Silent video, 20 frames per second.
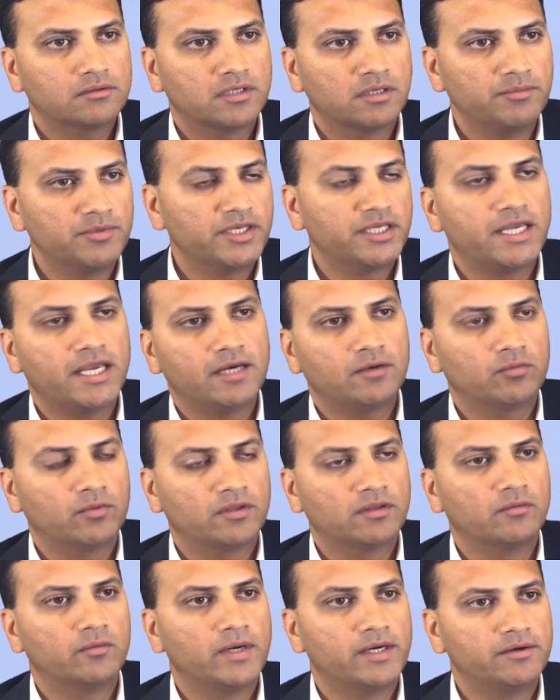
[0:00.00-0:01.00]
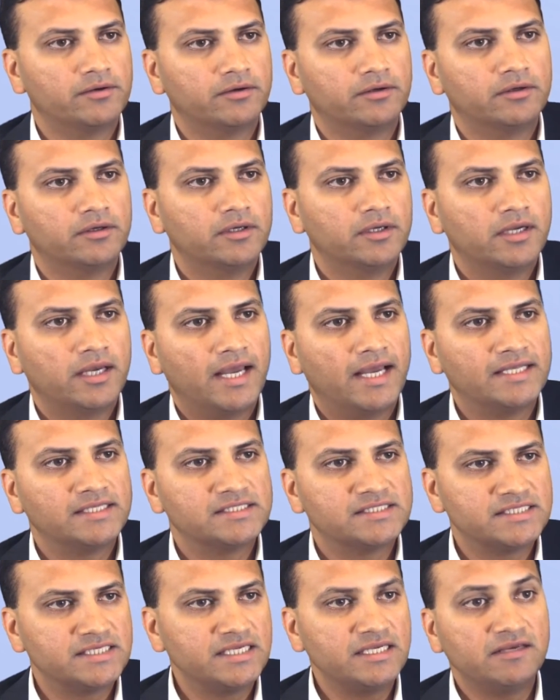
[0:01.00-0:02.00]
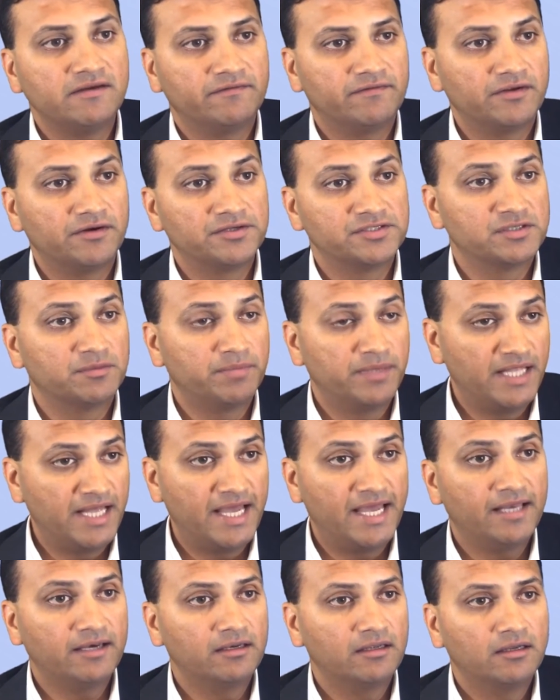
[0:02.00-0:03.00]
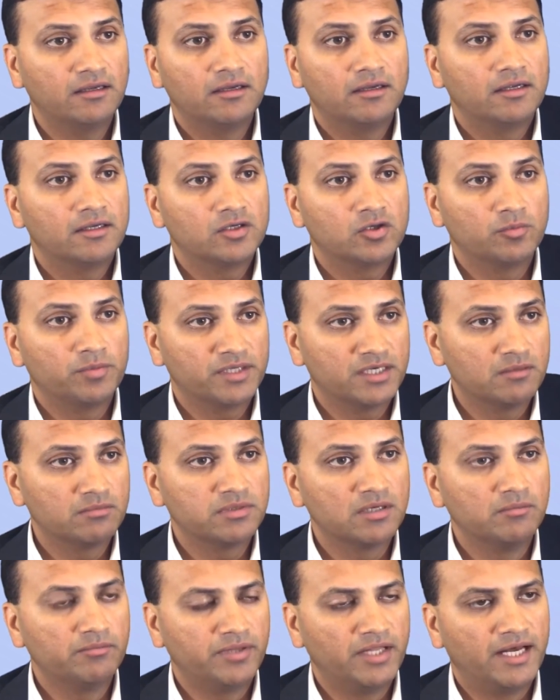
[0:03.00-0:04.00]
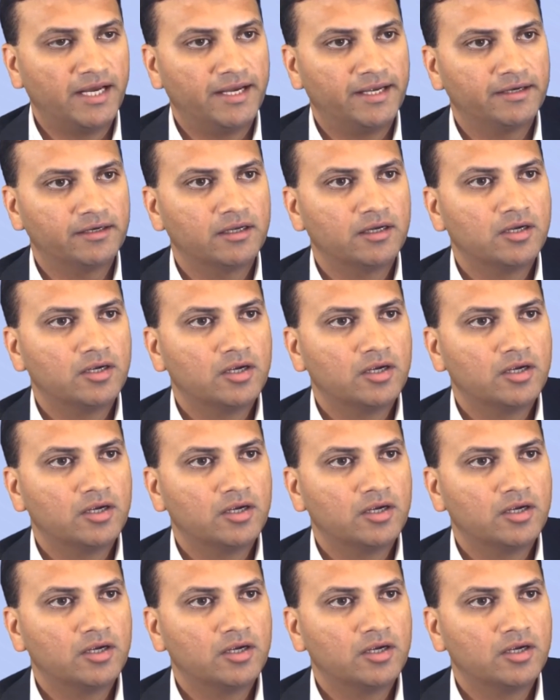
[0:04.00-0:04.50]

communicate with the vendor and see if there's a plan to become compliant.